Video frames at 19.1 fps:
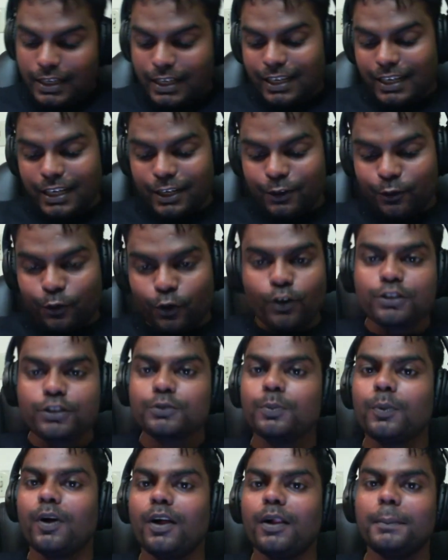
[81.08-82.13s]
I wrote a
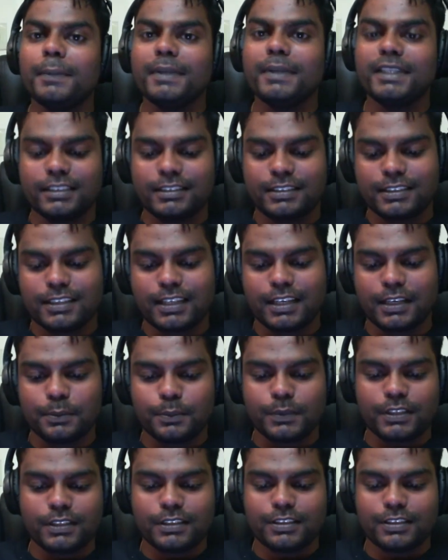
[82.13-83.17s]
small mission
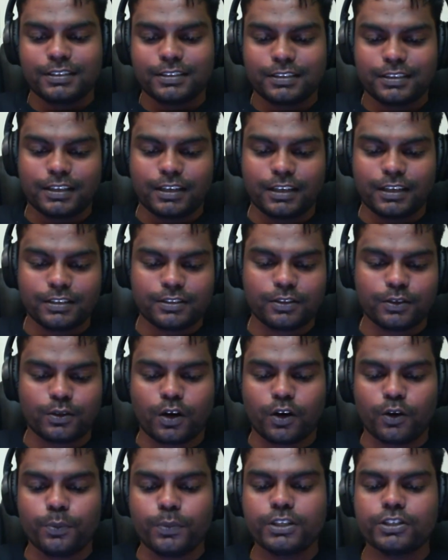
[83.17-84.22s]
statement. So
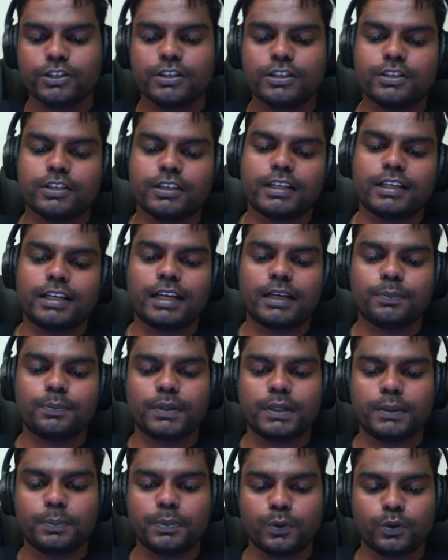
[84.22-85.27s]
our mission is to connect
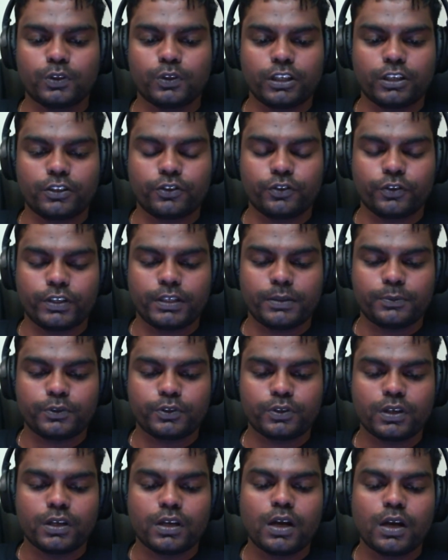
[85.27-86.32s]
people with their
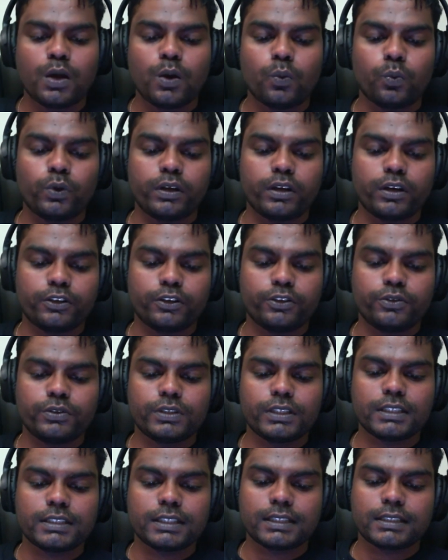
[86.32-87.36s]
dreams. We are
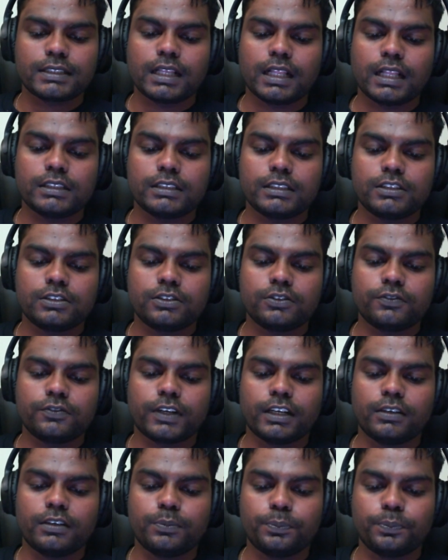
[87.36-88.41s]
using technology to
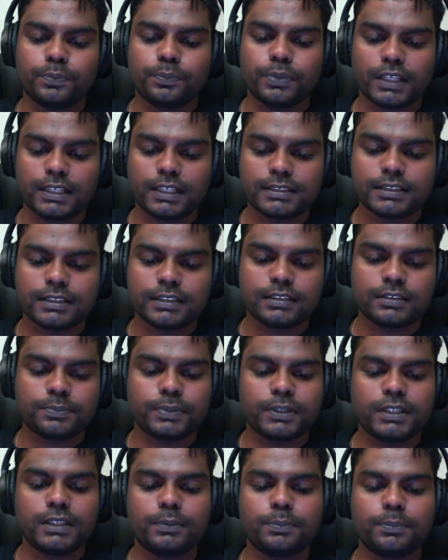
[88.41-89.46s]
find places,
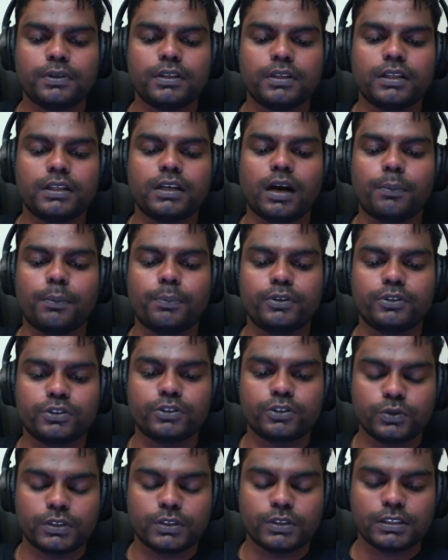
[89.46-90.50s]
people, and
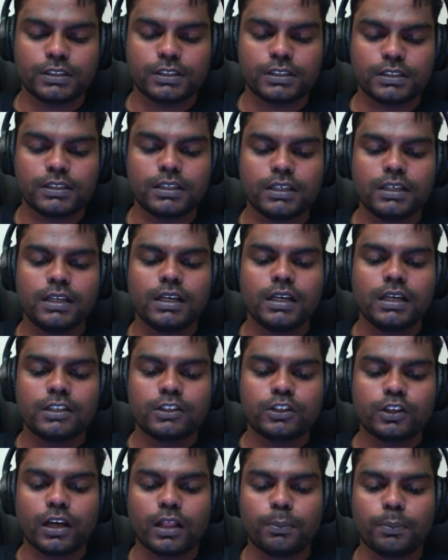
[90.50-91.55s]
opportunity
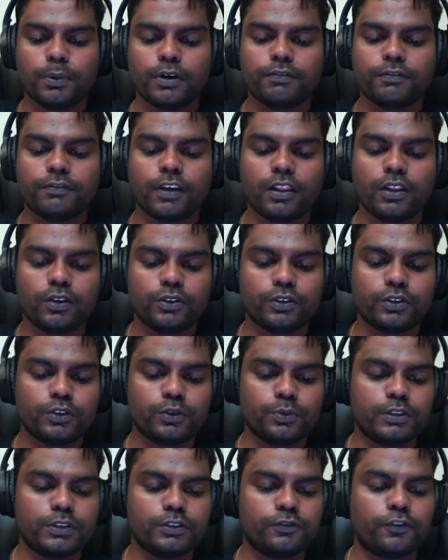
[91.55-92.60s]
to help our fellow
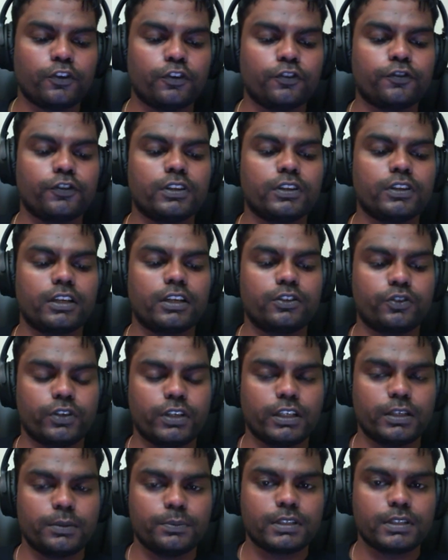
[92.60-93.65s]
humans fulfill their
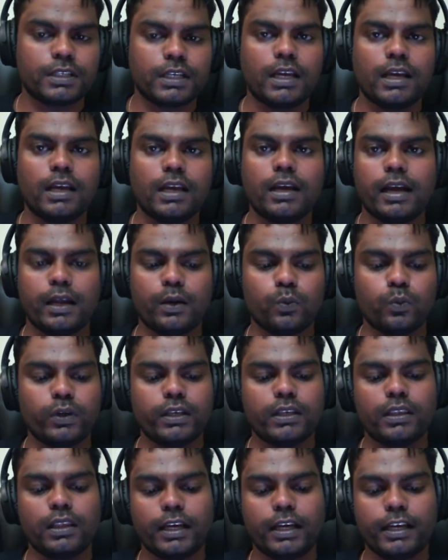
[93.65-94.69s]
dreams and
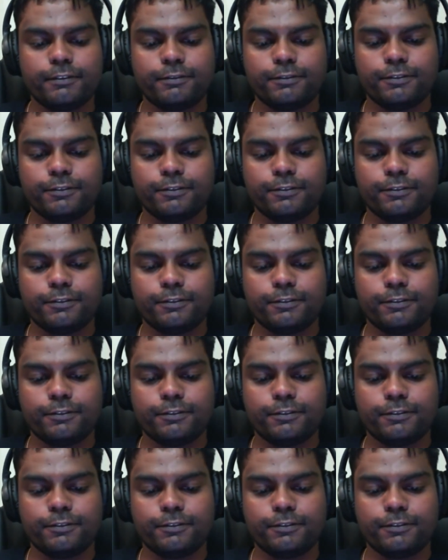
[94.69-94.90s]
win life.